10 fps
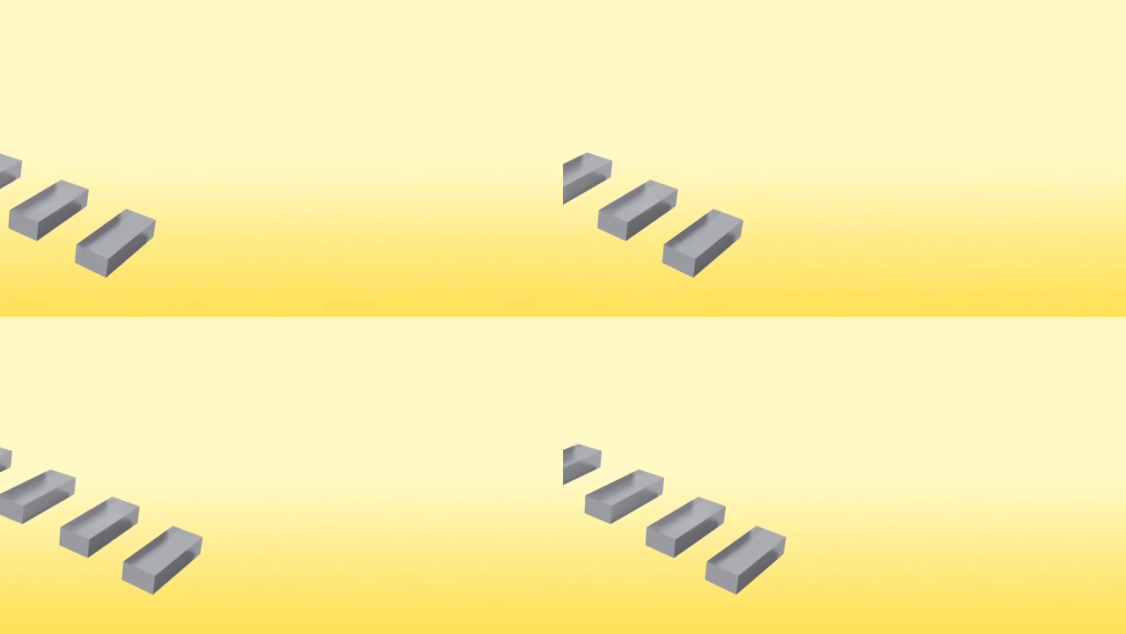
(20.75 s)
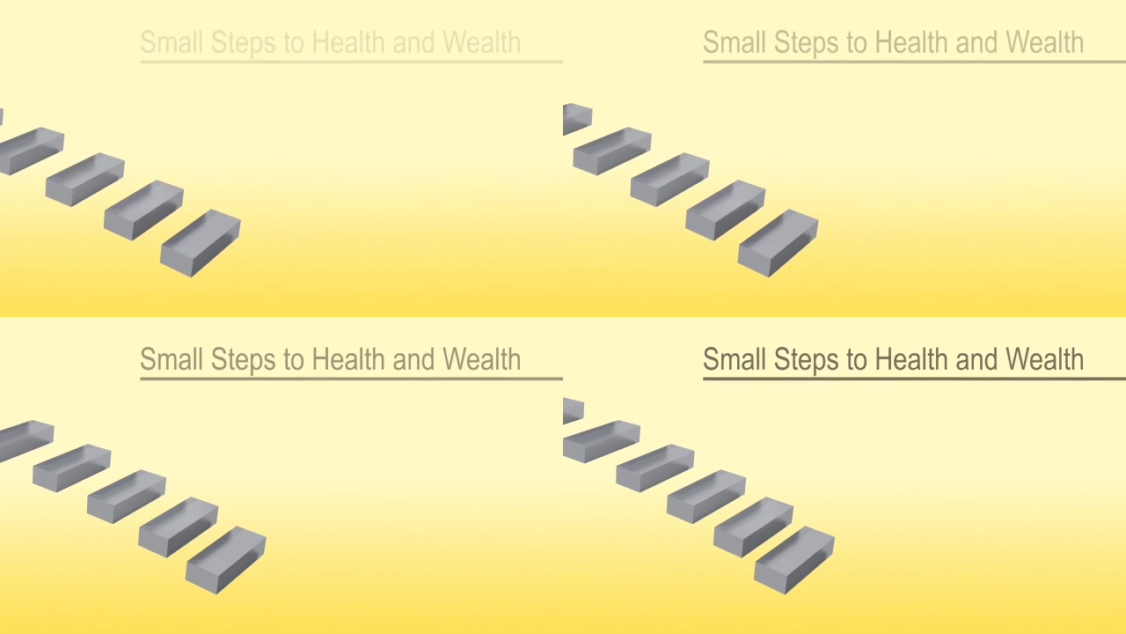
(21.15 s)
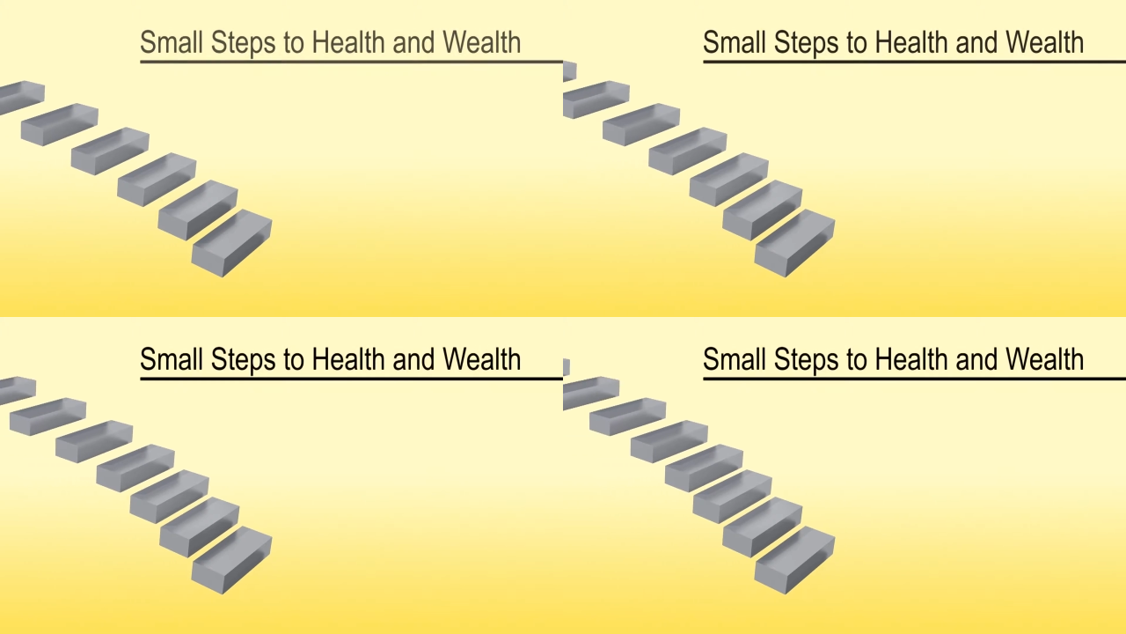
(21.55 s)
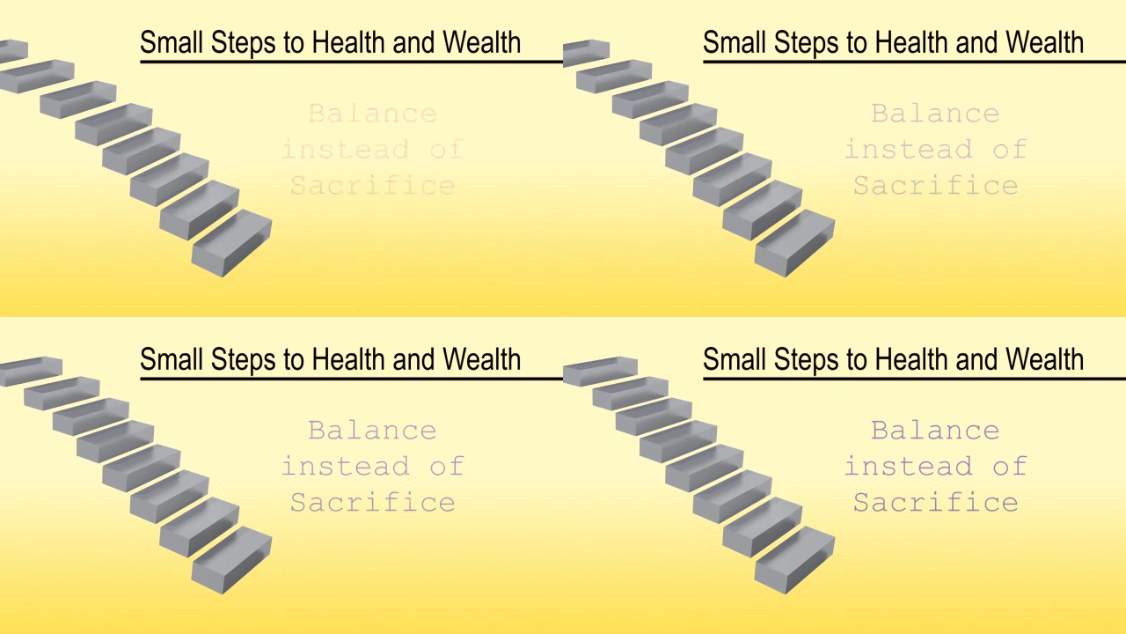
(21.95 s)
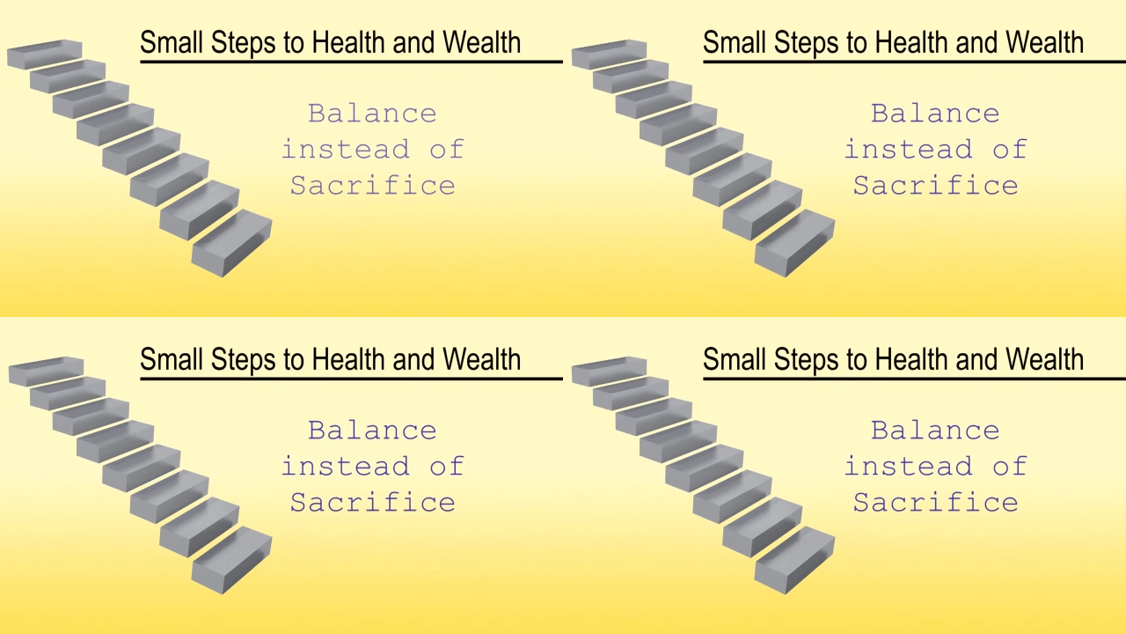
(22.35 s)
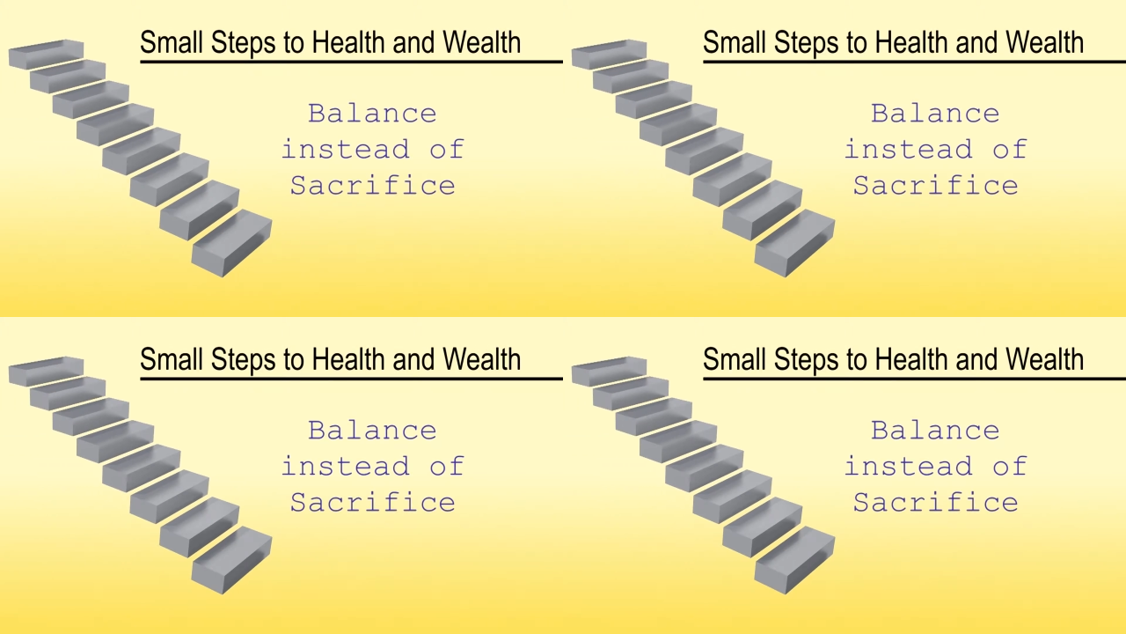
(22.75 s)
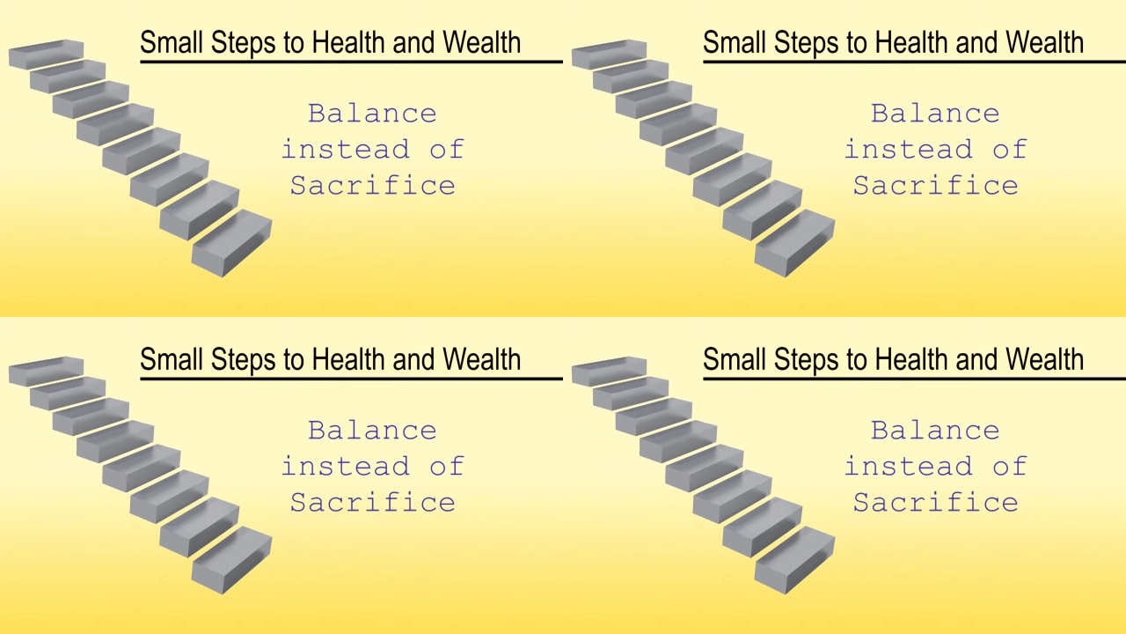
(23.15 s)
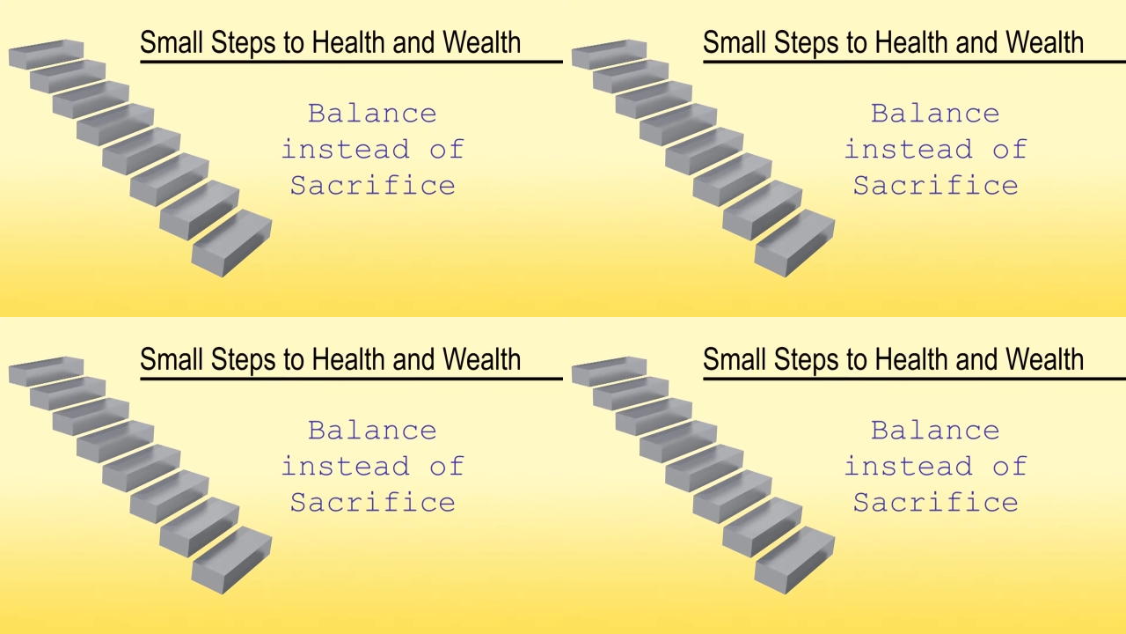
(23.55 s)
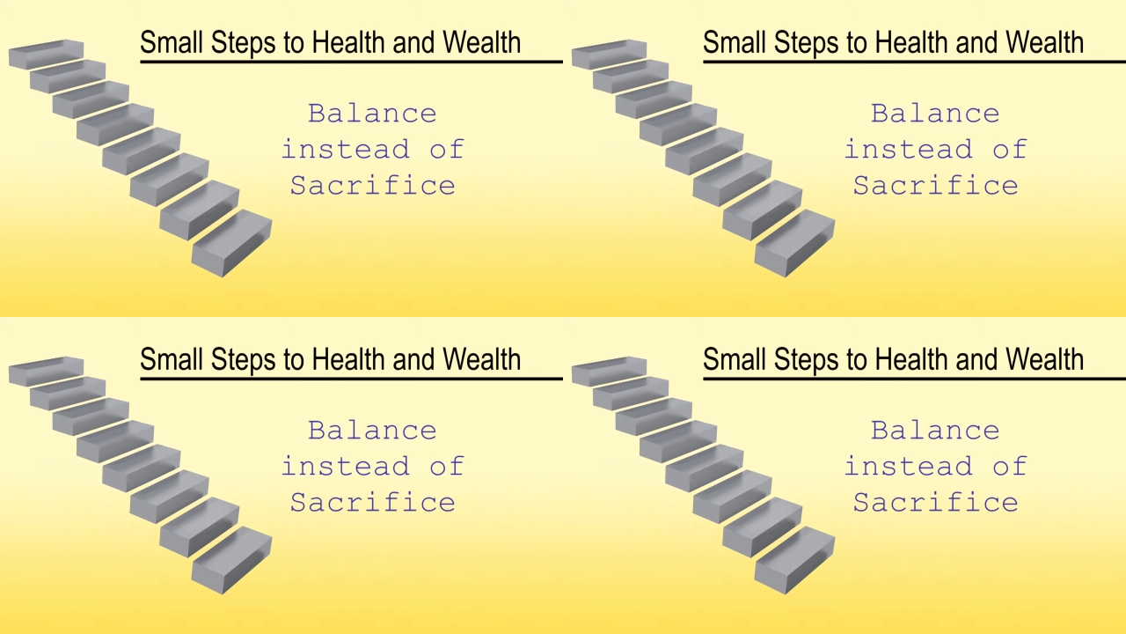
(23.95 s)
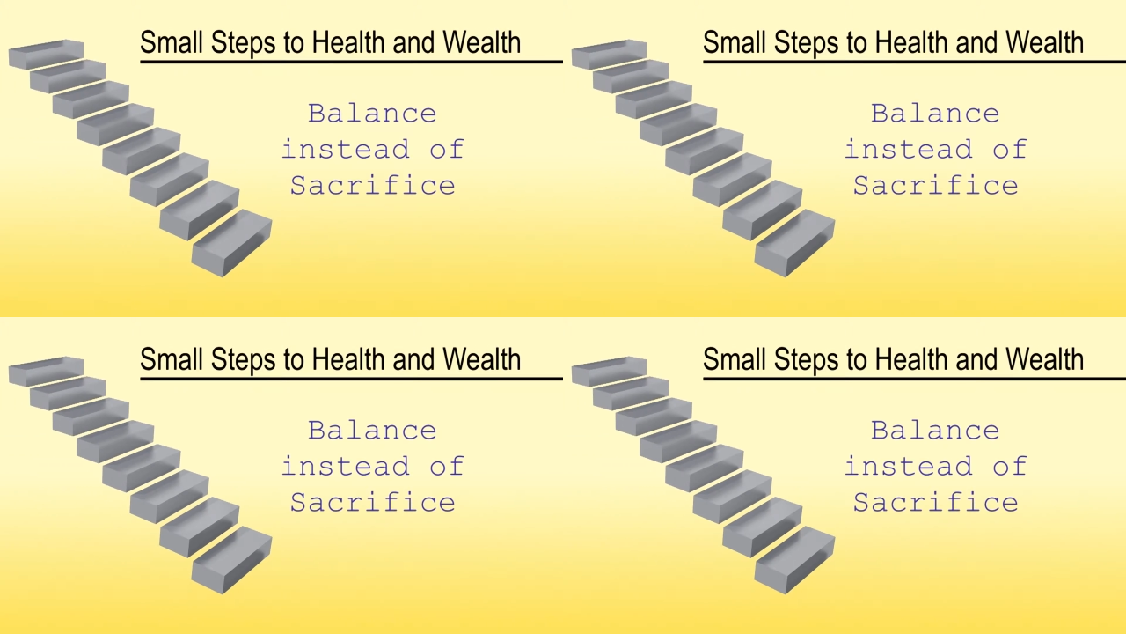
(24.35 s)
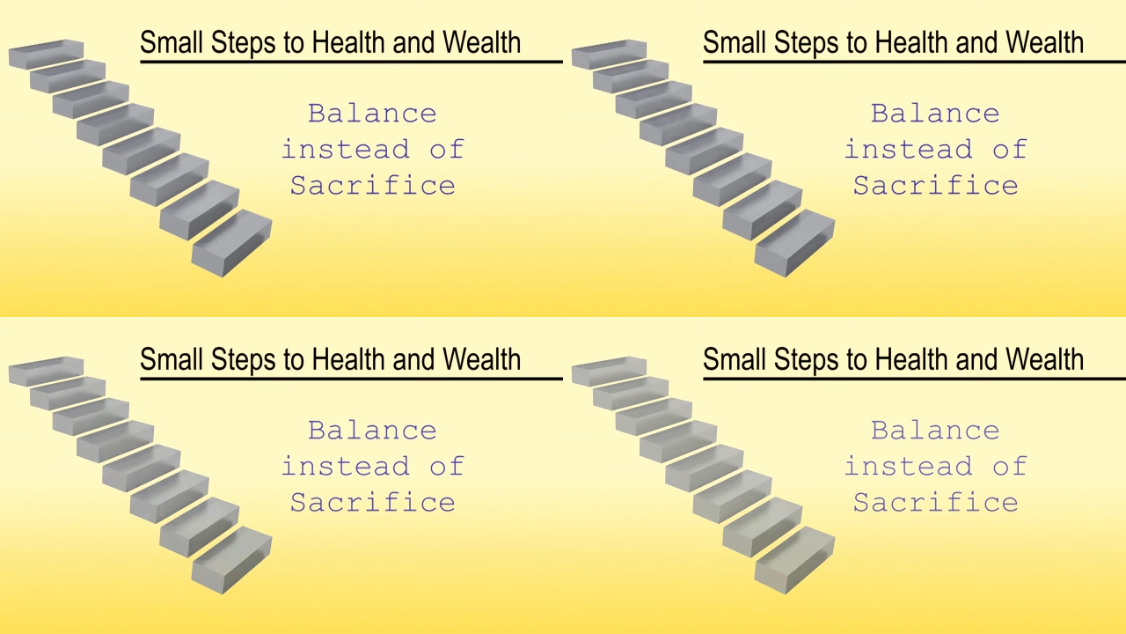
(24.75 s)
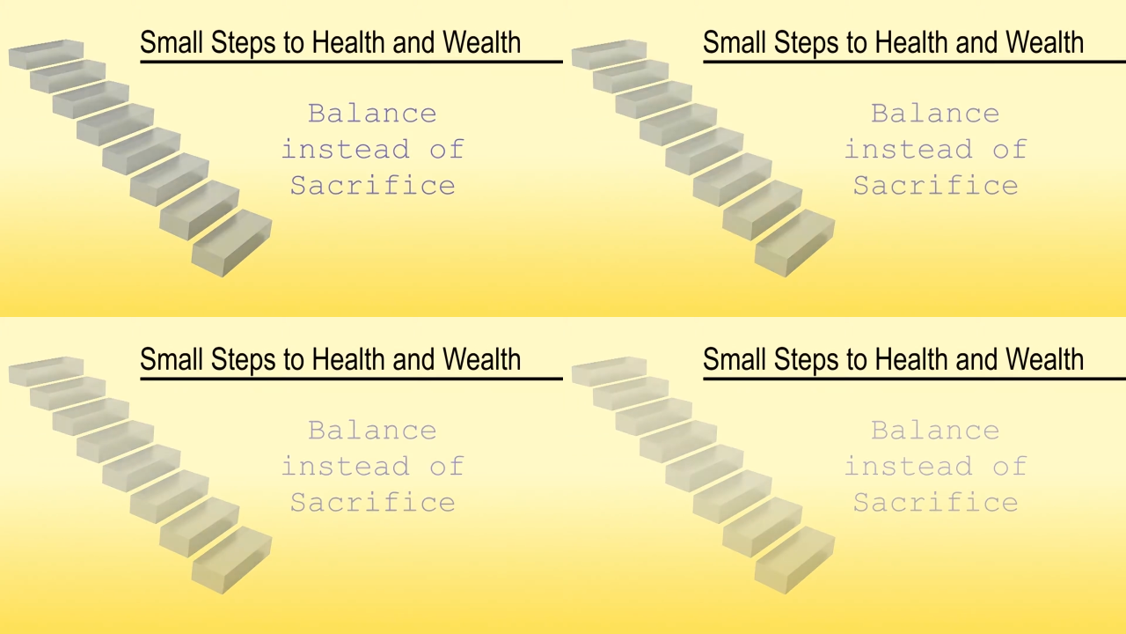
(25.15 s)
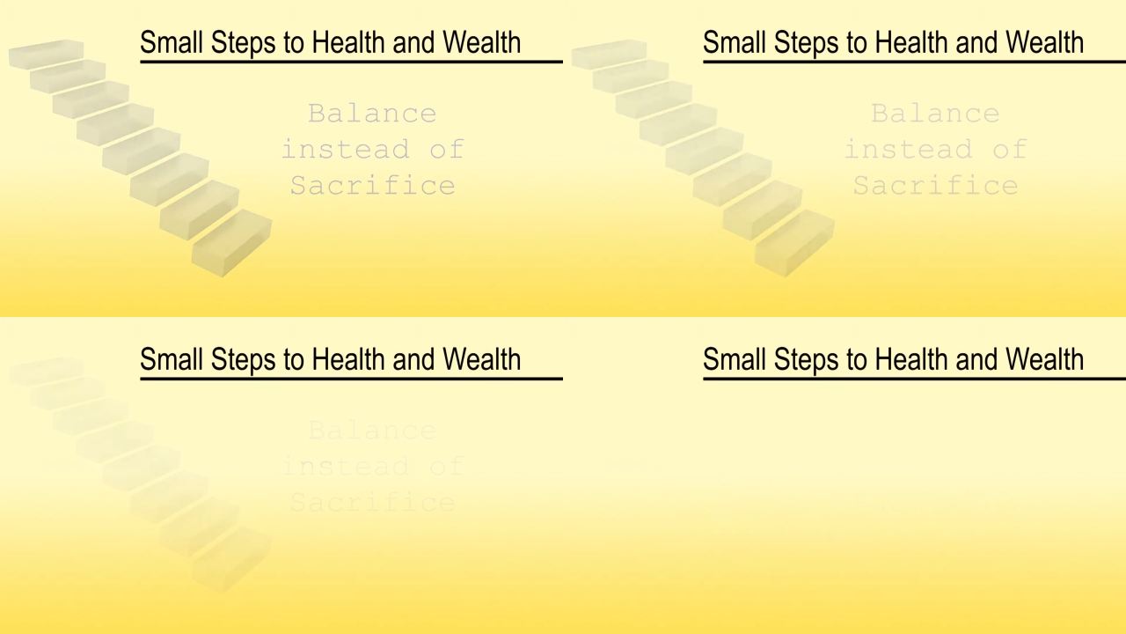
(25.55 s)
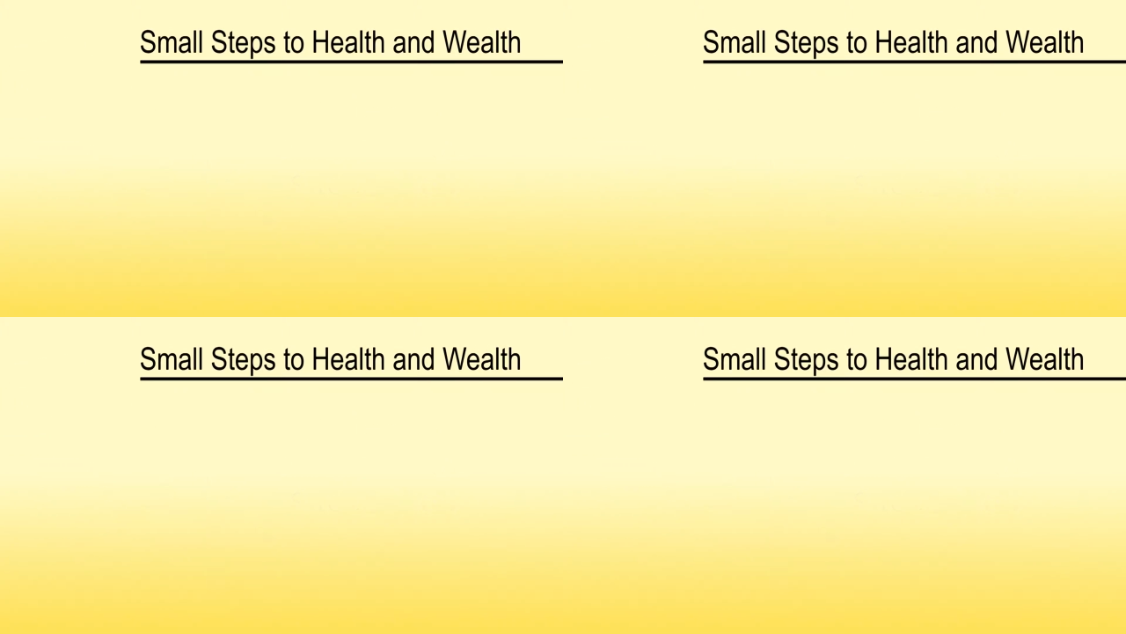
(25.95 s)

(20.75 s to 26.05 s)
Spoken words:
[unreadable: no face in view]